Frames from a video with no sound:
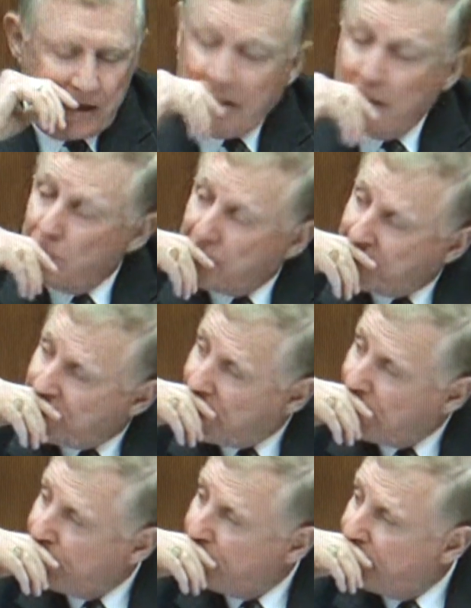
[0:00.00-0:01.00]
I want to
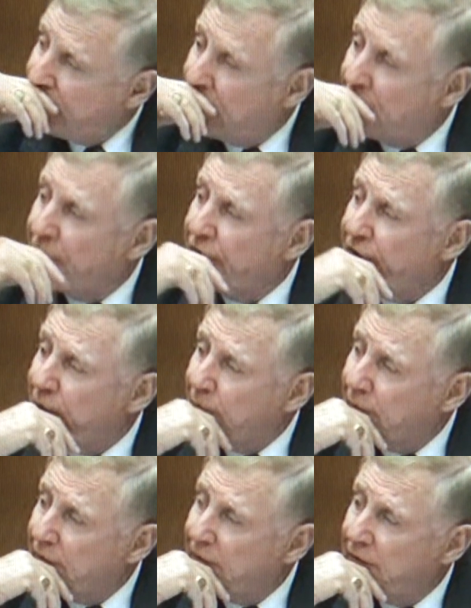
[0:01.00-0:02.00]
compliment our
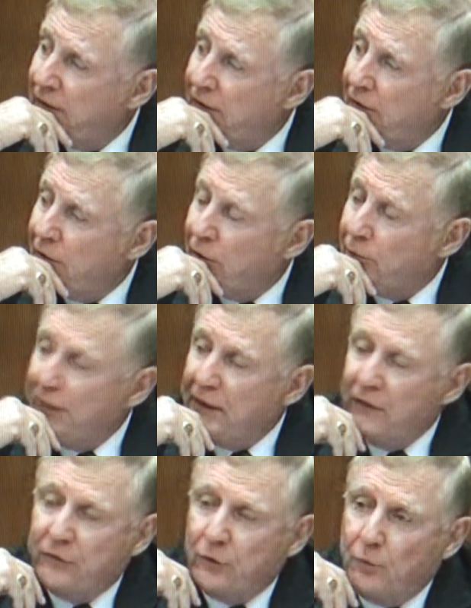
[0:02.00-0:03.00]
chairman on
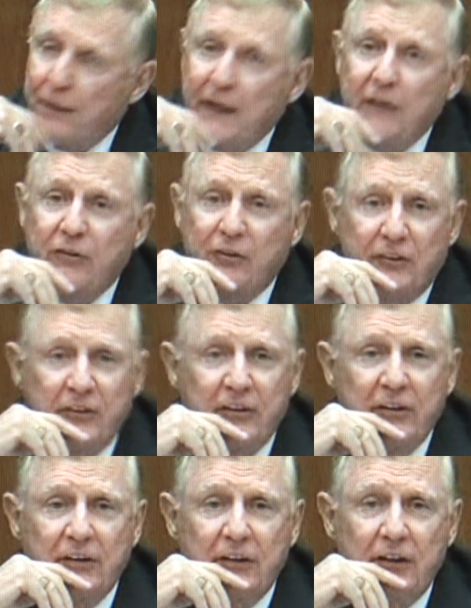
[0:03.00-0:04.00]
being so patient.
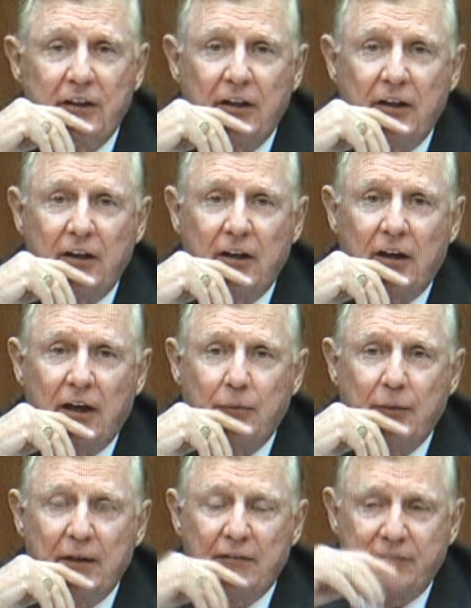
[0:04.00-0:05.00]

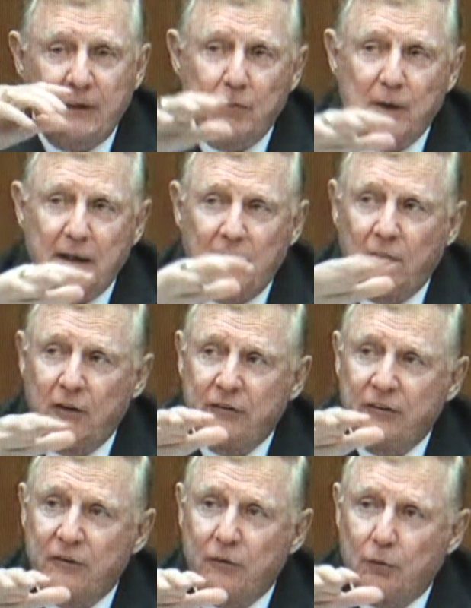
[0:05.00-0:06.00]
I mean, if anybody
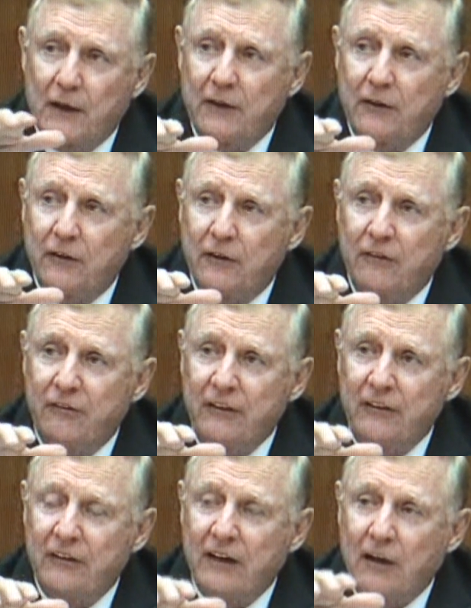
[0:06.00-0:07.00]
looks at the record and
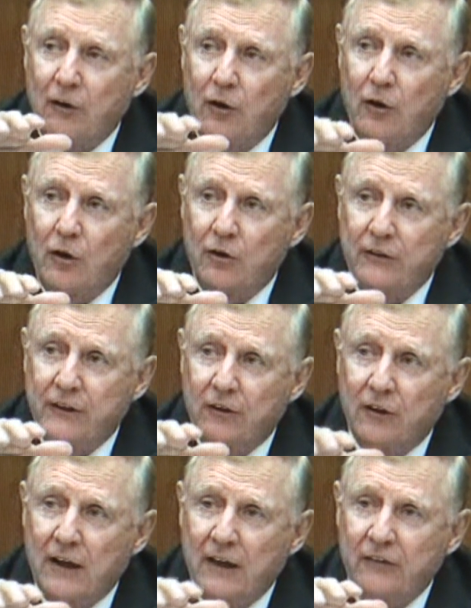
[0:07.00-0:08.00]
sees how long
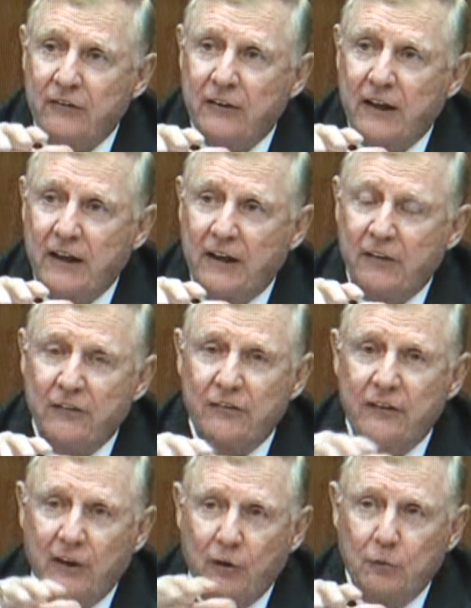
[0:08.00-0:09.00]
Darrell Issa has
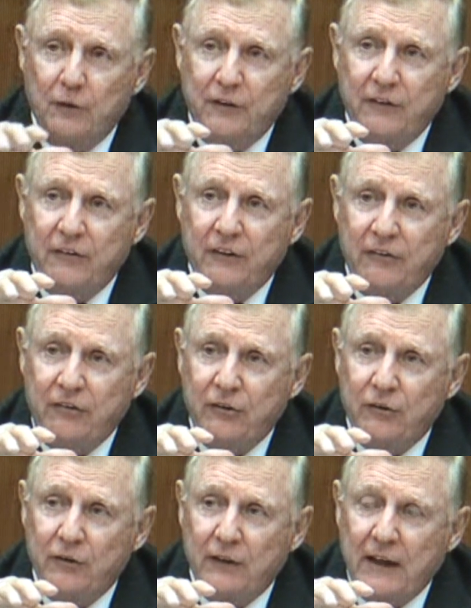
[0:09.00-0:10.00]
dealt with this
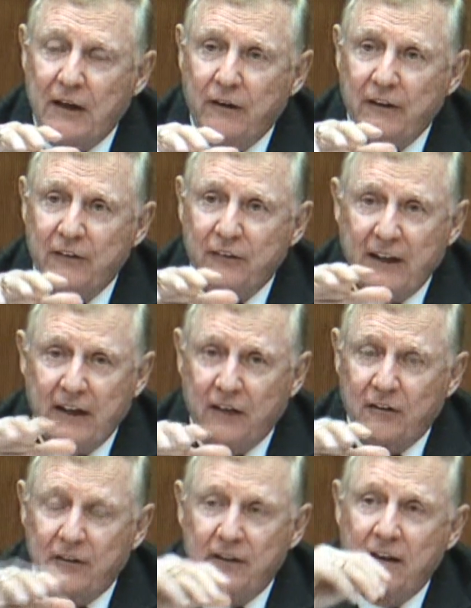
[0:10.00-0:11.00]
issue and how he's
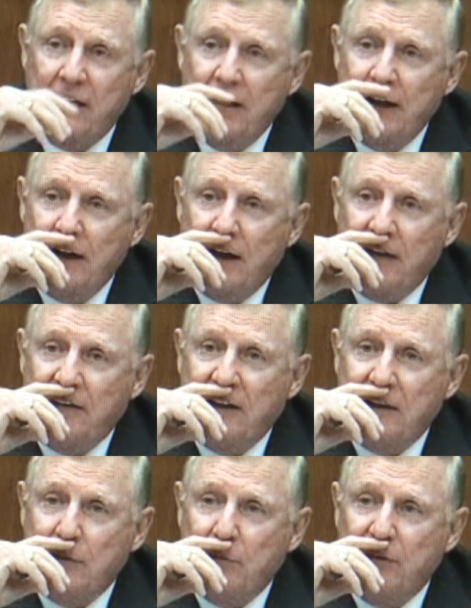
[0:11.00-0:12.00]
handled it, I
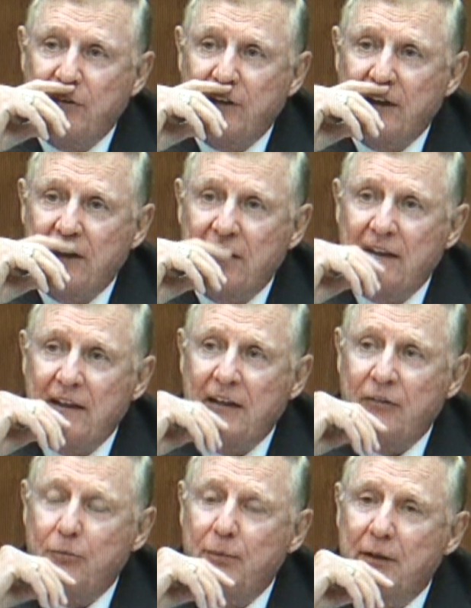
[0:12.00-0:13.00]
think they would say that he
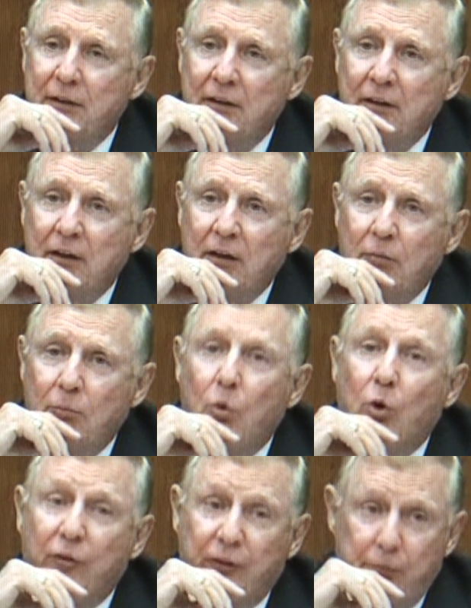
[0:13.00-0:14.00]
has been
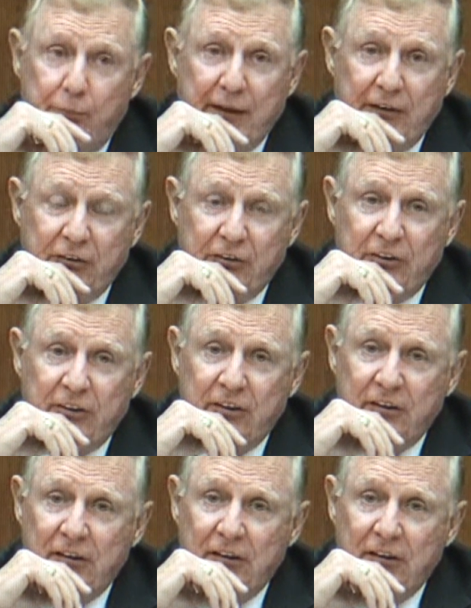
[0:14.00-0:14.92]
more than patient.